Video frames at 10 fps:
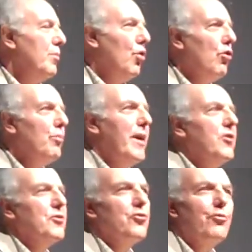Polar
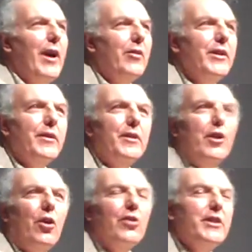bears are drowning in
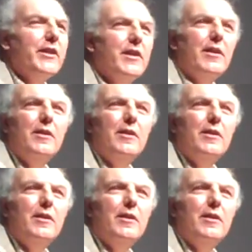the Arctic